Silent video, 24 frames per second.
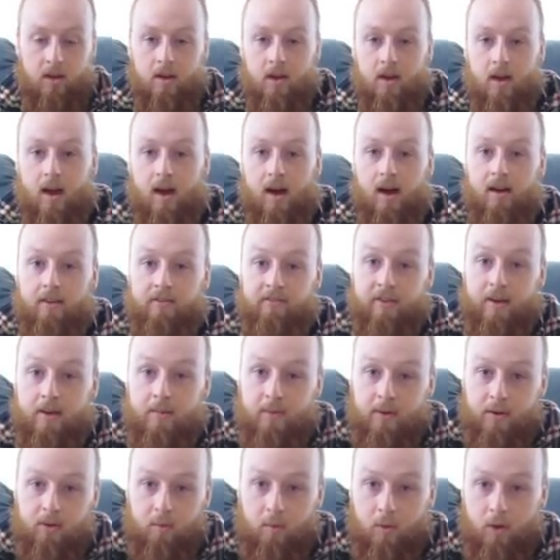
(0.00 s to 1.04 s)
A fair
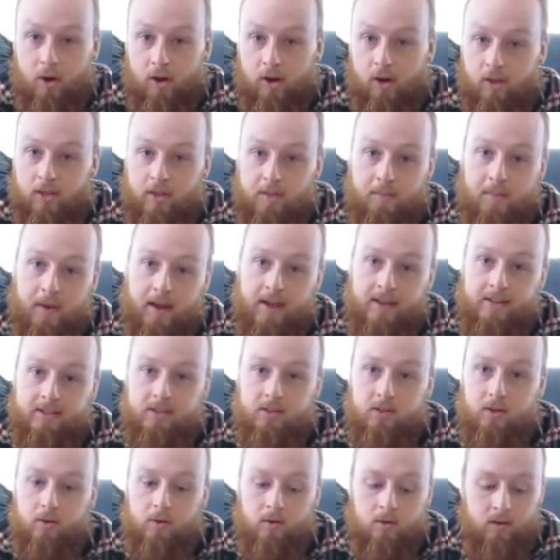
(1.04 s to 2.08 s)
bit of work on the
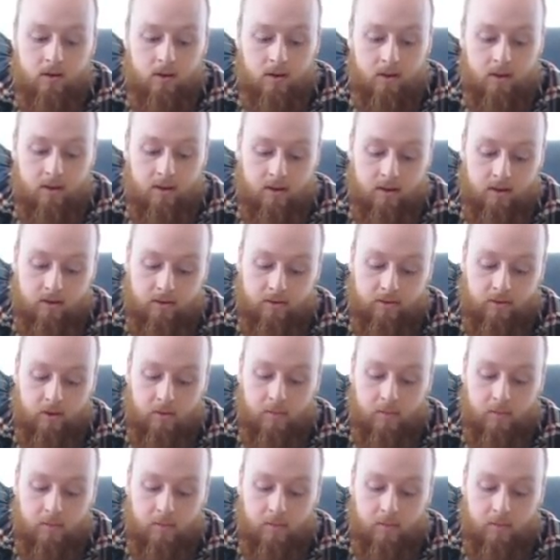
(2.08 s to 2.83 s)
bandsaw for